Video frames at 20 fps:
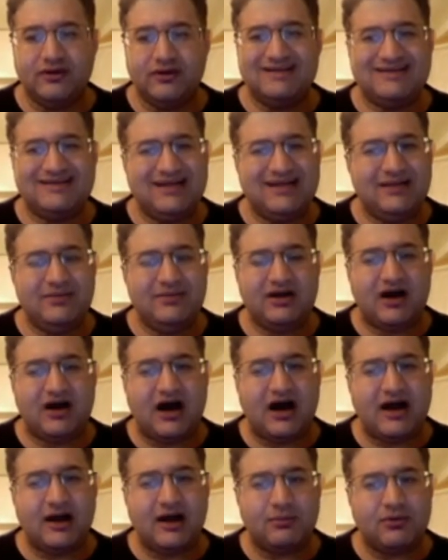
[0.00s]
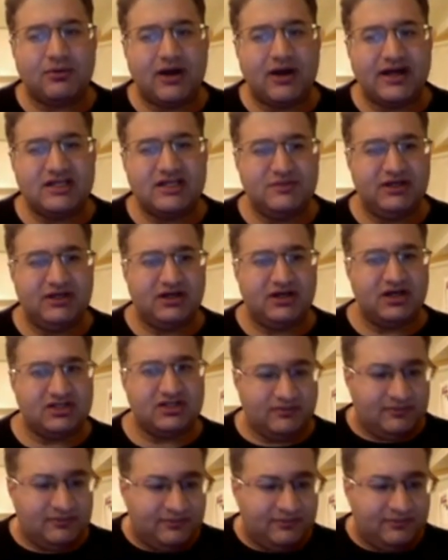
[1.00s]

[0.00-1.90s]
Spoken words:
it's going to be a higher price because